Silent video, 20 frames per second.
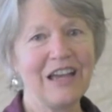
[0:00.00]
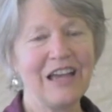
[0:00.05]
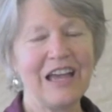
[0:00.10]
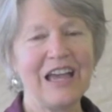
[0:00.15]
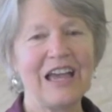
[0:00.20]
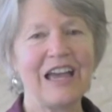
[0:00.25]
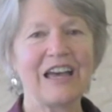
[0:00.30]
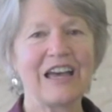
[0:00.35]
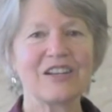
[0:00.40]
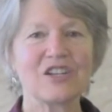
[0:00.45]

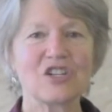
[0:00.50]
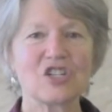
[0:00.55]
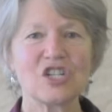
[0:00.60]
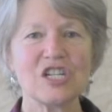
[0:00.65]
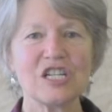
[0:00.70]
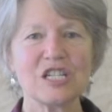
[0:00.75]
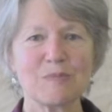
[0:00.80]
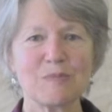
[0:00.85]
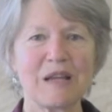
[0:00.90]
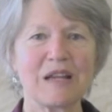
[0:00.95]
And
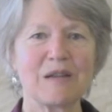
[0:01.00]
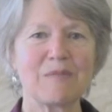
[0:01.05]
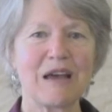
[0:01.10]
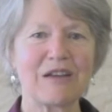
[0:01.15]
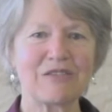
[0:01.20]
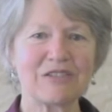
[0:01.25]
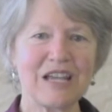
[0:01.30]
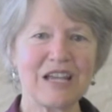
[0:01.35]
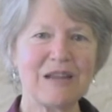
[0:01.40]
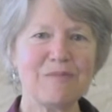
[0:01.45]
she spent
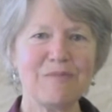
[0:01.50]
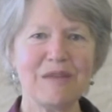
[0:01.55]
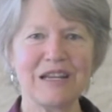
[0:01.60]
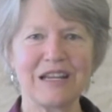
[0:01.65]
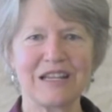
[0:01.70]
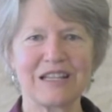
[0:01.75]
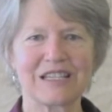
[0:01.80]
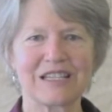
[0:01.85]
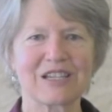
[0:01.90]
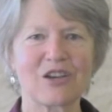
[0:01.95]
about 10
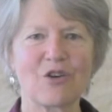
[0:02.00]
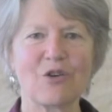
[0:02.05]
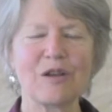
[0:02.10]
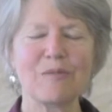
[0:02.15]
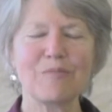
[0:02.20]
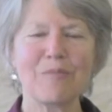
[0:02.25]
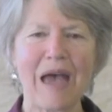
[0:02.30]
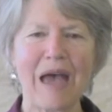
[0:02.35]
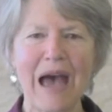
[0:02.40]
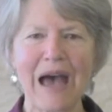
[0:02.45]
minutes
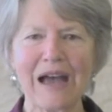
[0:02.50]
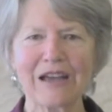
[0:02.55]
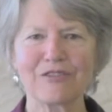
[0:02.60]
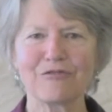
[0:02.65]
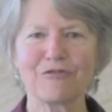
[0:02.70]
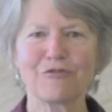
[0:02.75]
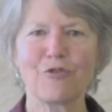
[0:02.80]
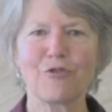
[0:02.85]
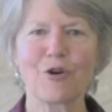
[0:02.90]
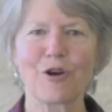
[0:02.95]
going back
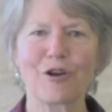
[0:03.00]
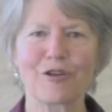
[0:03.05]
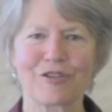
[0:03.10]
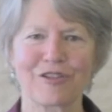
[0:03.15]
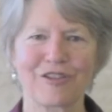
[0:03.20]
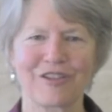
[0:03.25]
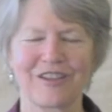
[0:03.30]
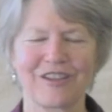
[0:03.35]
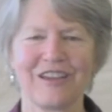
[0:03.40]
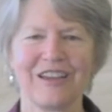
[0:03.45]
and forth,